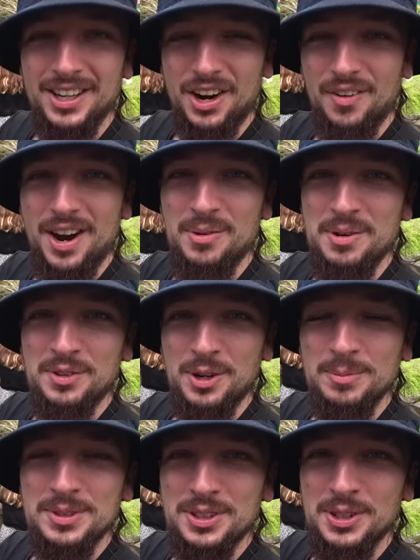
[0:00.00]
Alright, we've
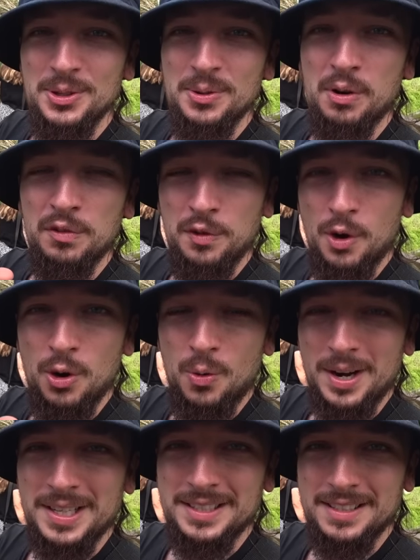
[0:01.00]
come to Fo
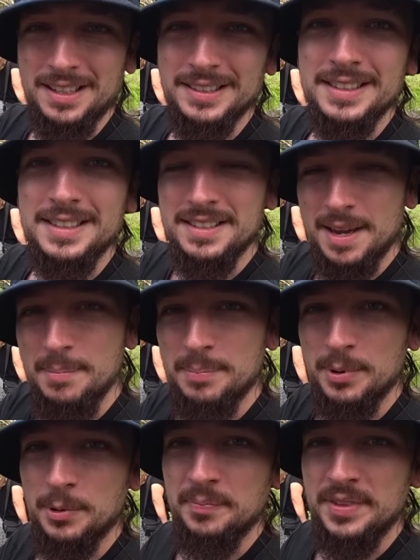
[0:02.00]
Guang Shan
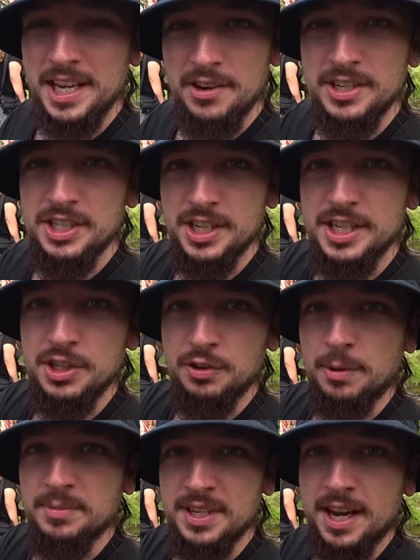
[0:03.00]
Temple here in
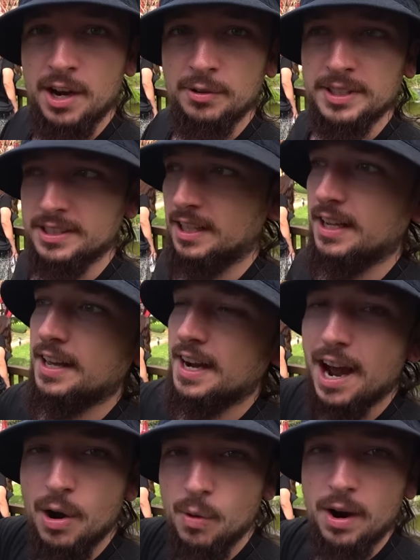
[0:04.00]
Jenjarom town. It's like an
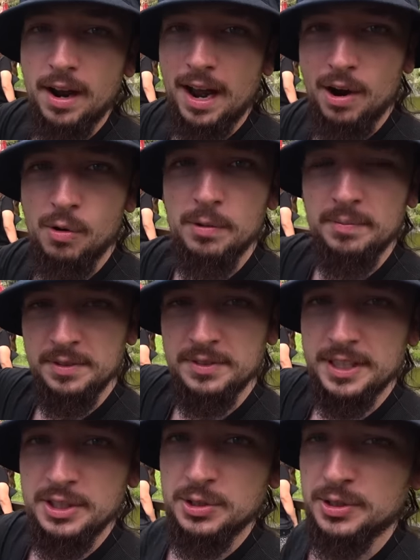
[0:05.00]
hour out of
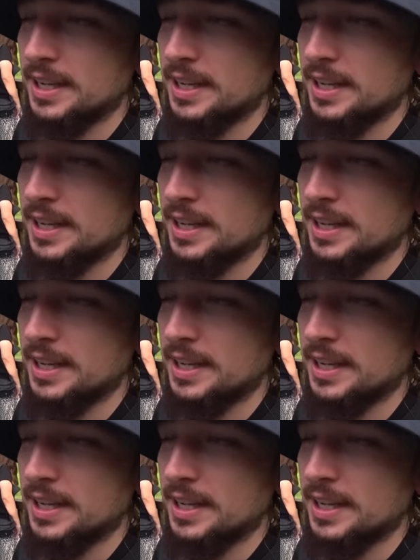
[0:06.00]
central